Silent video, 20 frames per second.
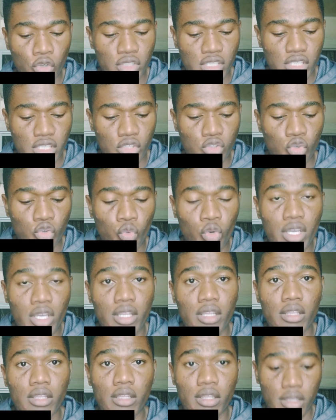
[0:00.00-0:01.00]
City to
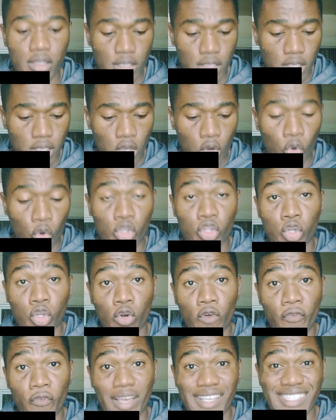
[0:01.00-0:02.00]
win or
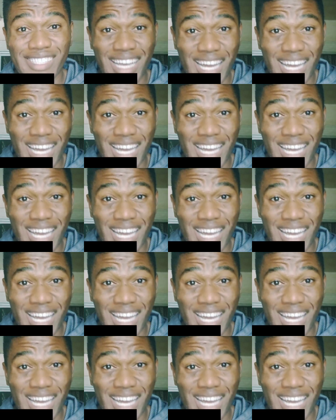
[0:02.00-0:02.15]
draw first